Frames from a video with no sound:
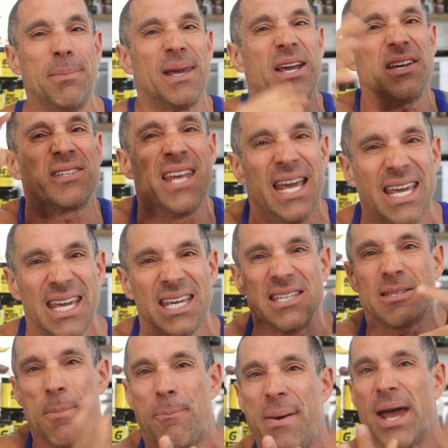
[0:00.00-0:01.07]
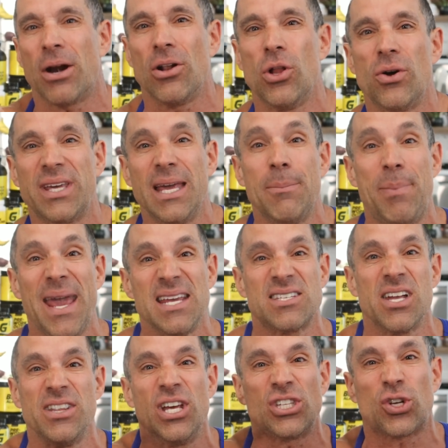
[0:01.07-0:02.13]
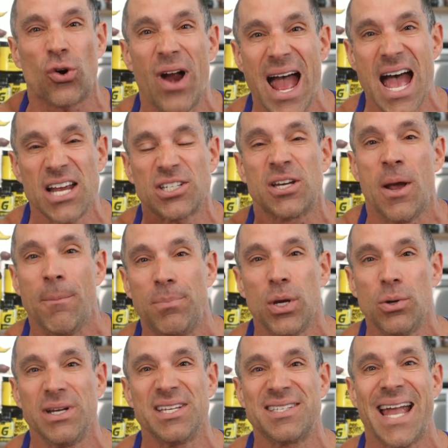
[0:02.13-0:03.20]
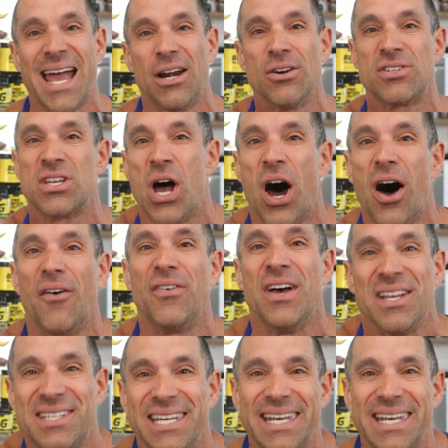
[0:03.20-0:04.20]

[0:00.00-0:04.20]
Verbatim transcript: Because he's better looking based on the trash beauty standards of